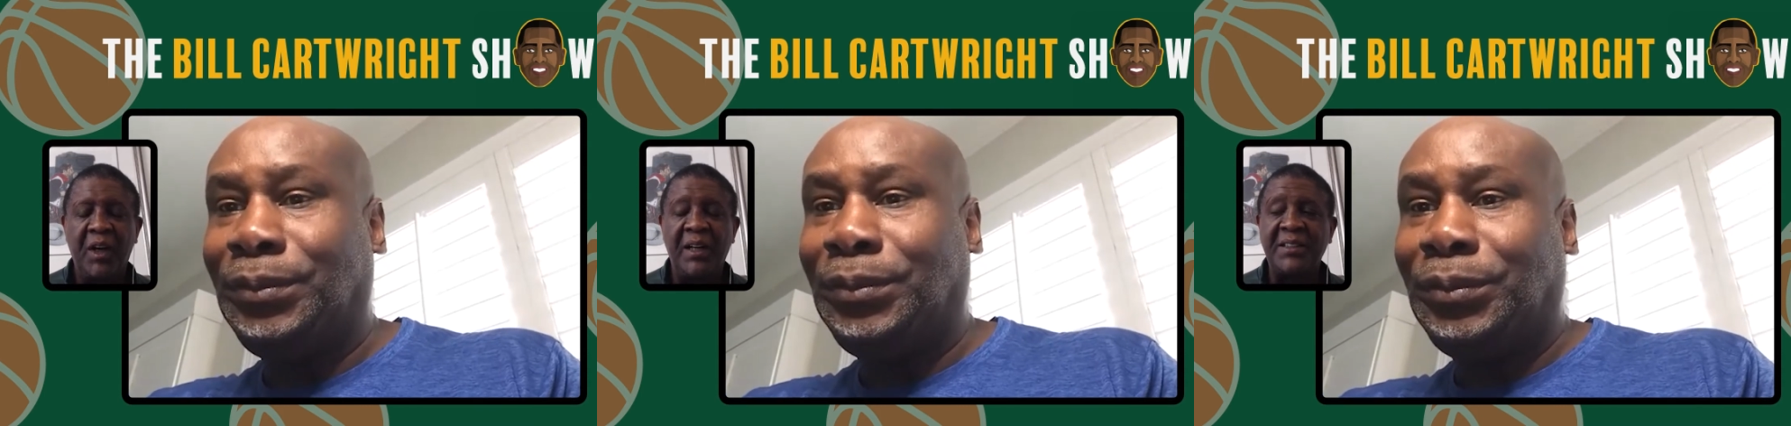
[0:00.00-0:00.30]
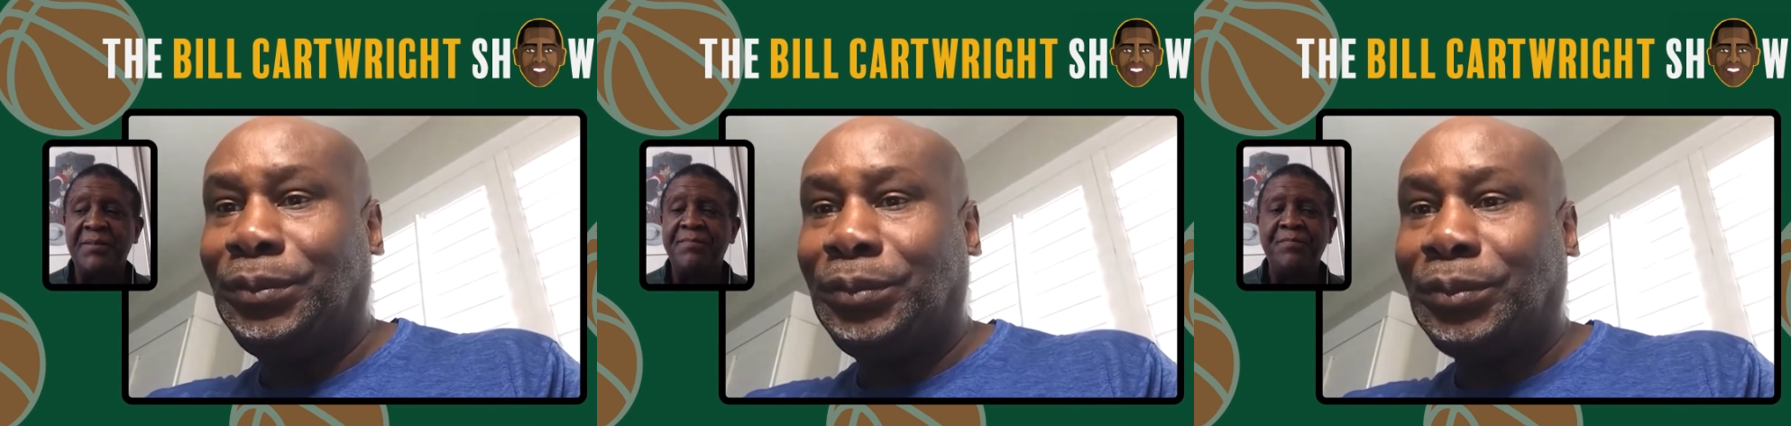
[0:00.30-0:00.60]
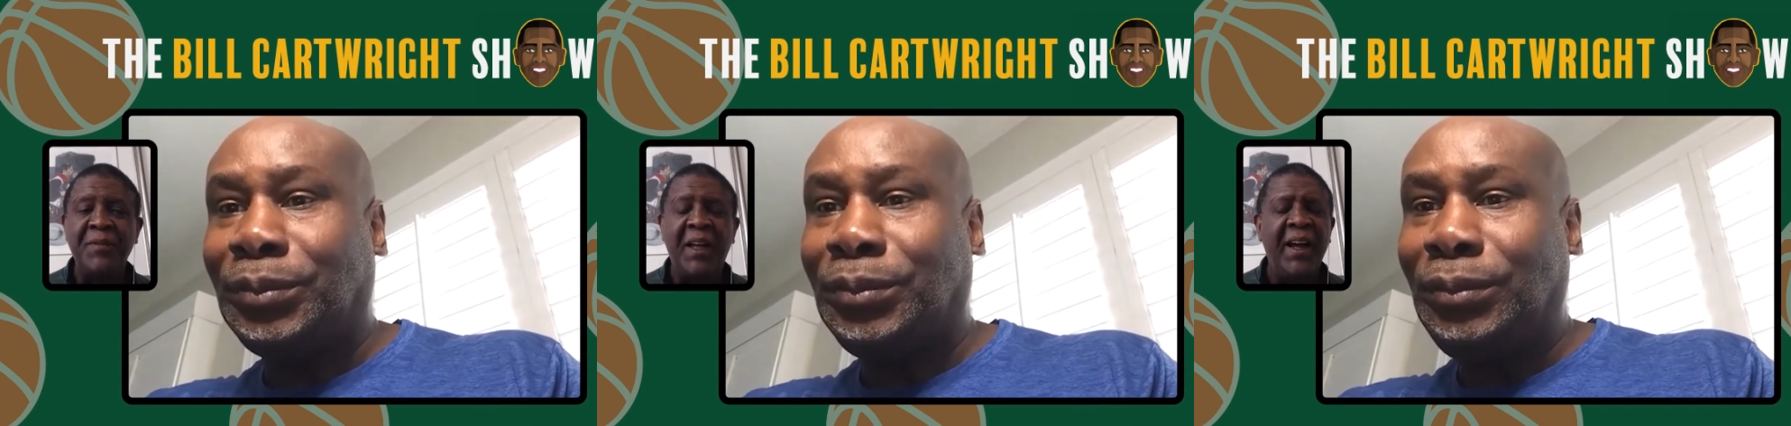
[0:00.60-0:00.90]

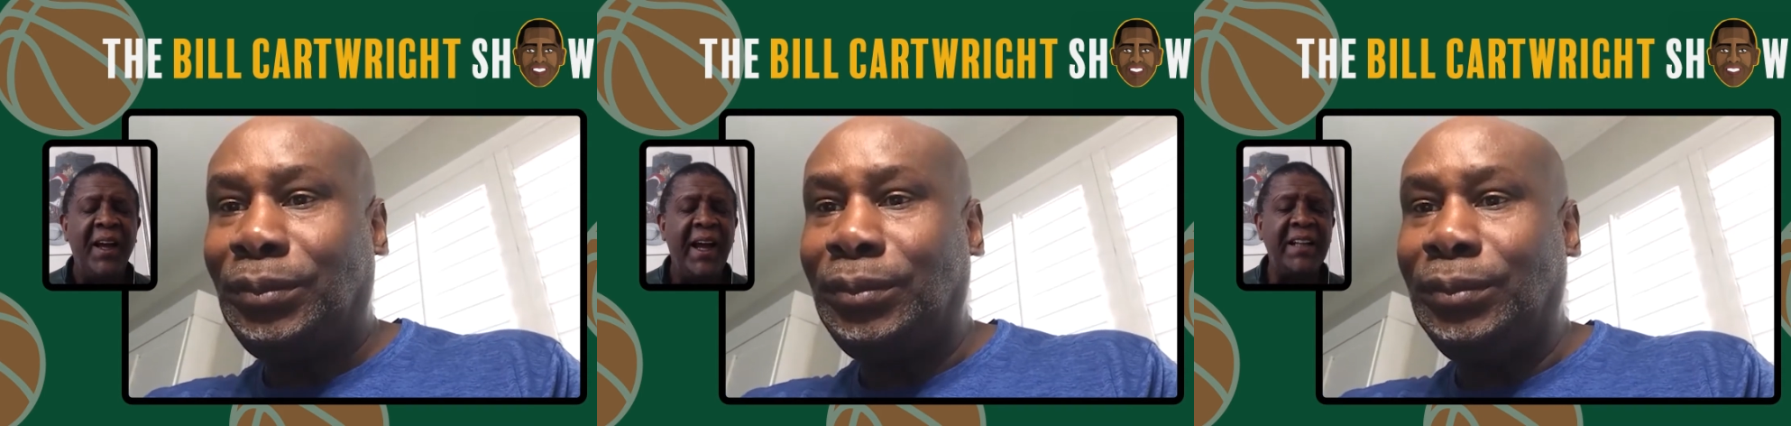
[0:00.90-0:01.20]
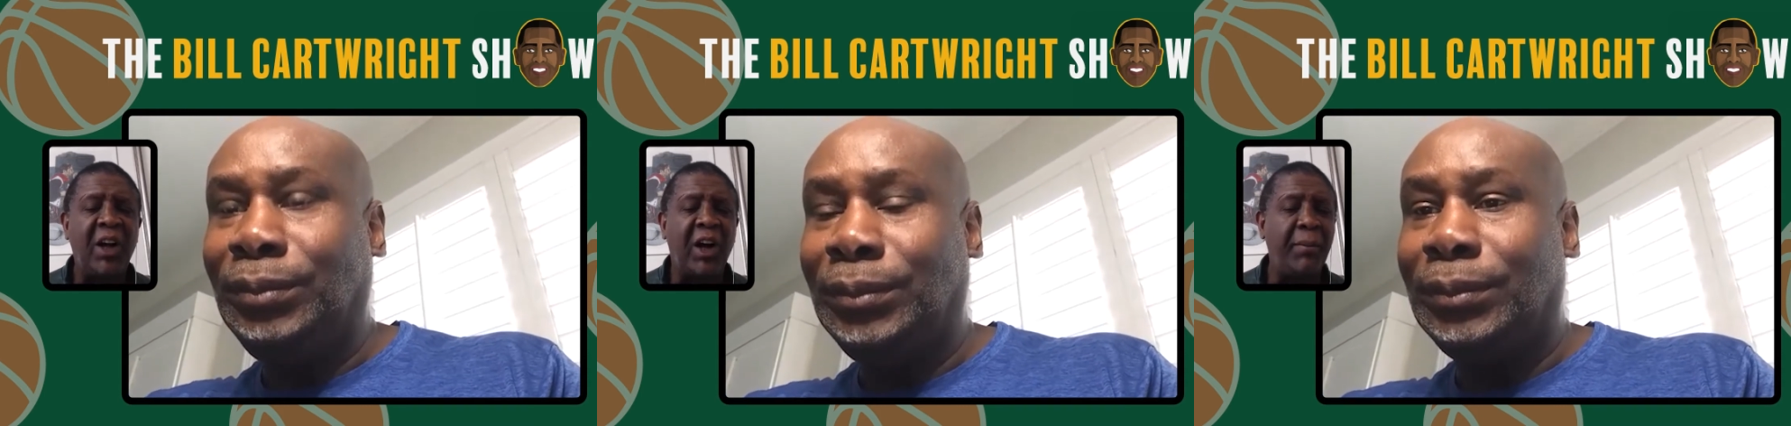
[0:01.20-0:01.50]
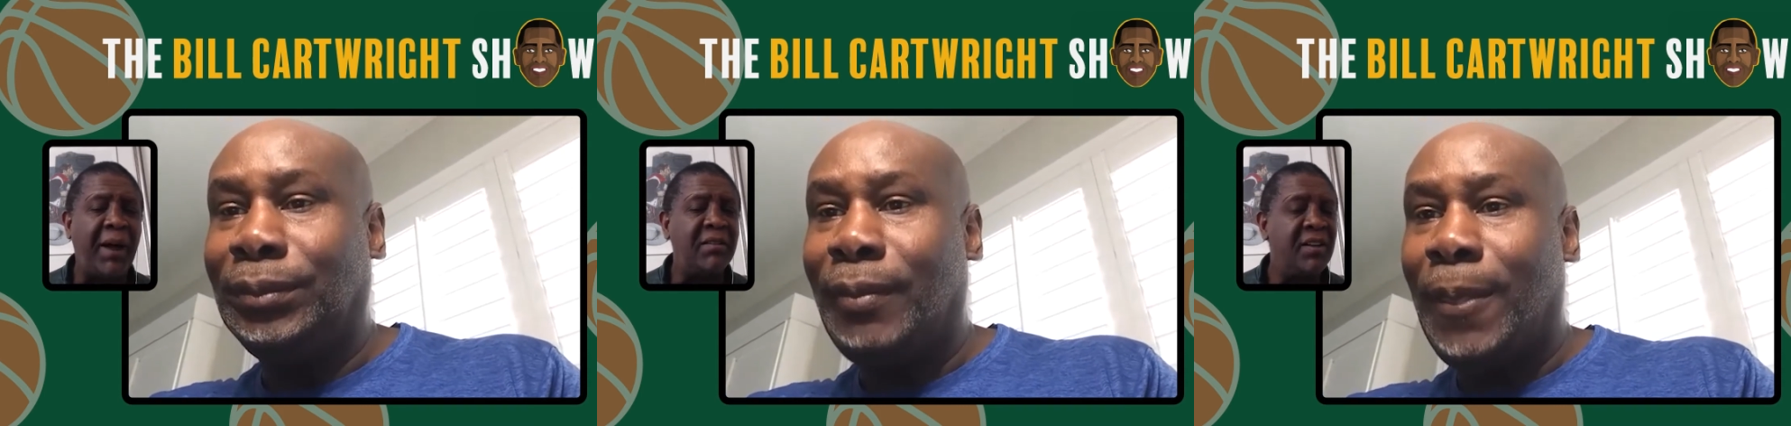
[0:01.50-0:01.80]
Speaker 1: Awesome.
Speaker 2: Hey, talk about,